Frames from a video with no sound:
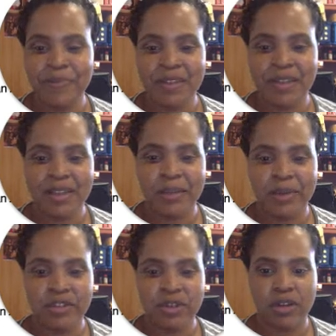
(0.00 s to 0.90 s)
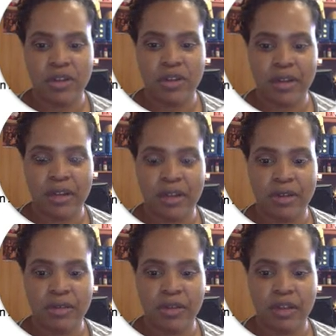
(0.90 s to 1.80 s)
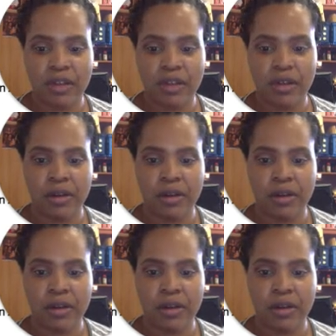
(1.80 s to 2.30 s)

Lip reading: I'm going to draw the line over here.